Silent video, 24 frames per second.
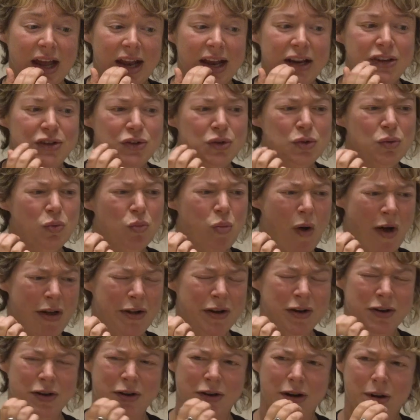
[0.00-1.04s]
And I do
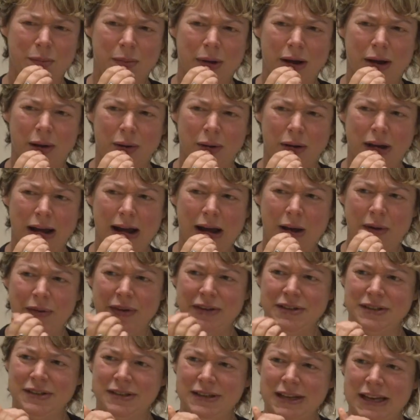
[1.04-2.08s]
wonder about how
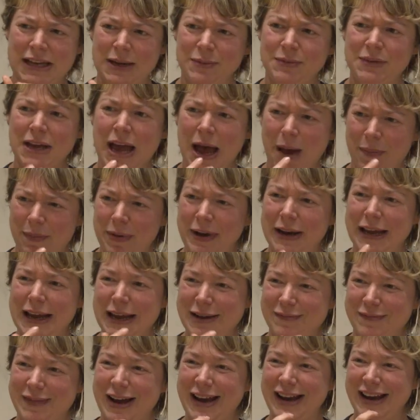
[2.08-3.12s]
this keeps happening
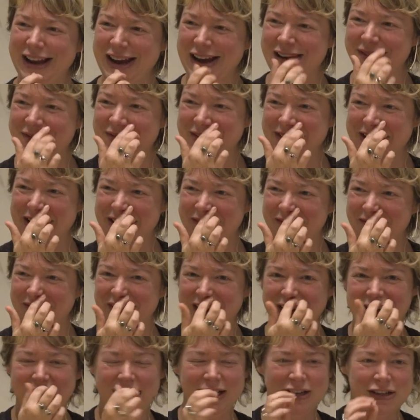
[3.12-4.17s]
in my life, that I'm
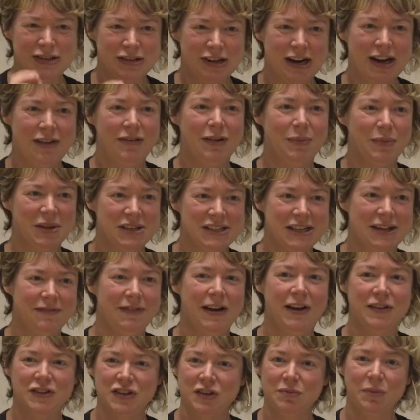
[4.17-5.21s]
driving myself
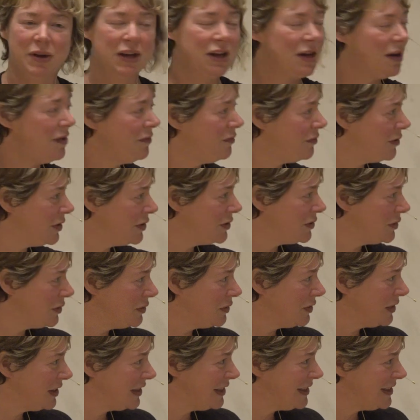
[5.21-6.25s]
out of my comfort
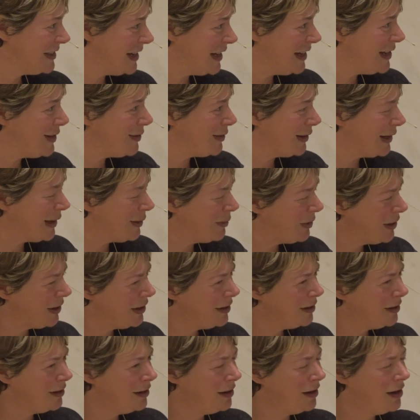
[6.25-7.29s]
zone continually. But
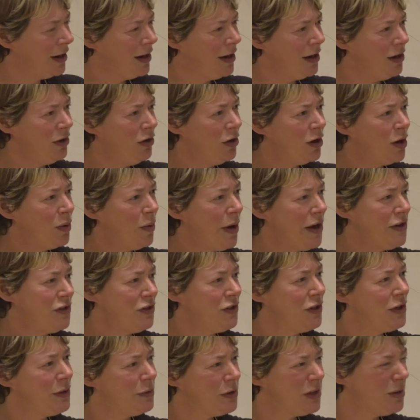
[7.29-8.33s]
your
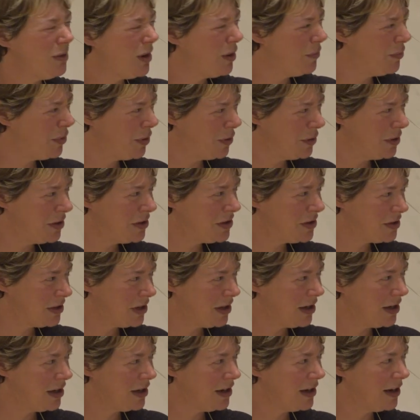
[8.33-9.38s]
question was about
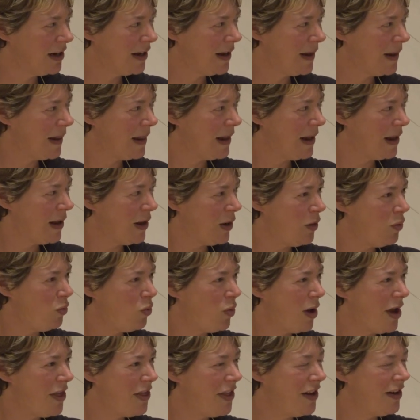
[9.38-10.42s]
poetry and
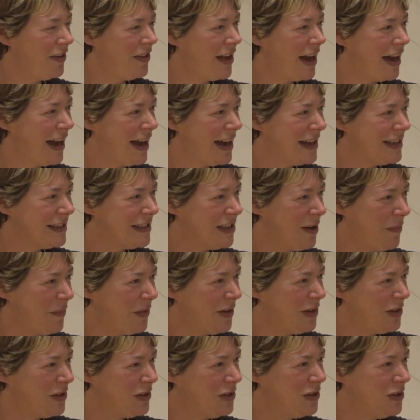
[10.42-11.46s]
whether that has
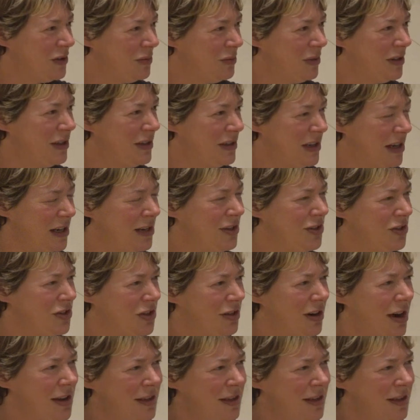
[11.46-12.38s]
something to do with danger.